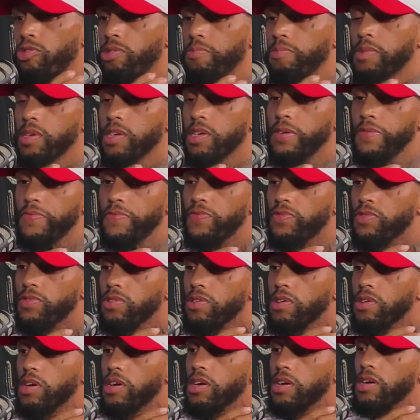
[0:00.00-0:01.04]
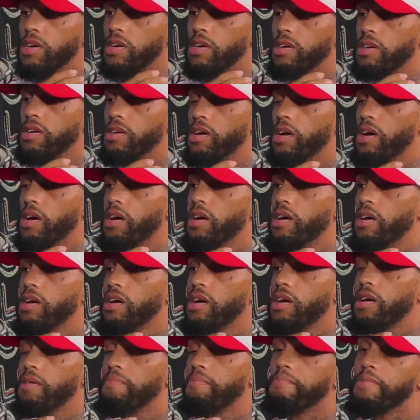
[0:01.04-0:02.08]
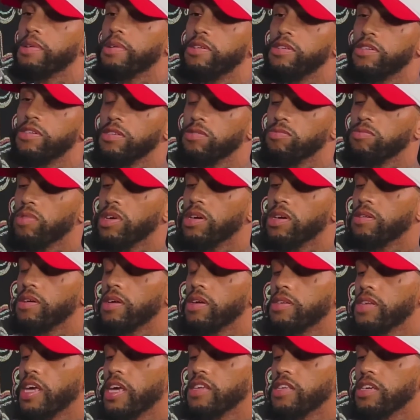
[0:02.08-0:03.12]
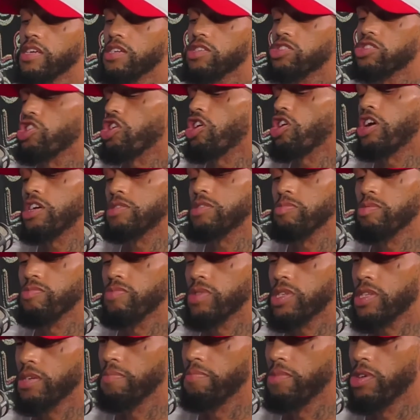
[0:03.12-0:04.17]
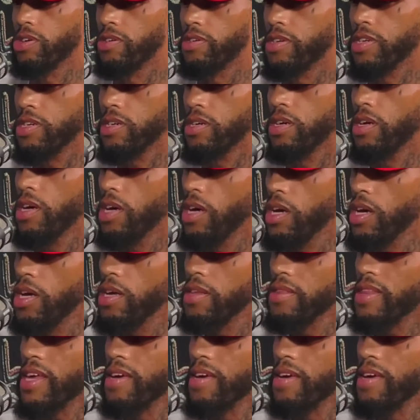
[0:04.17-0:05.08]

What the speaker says: me in for a murder. Well, they didn't charge me with the murder. They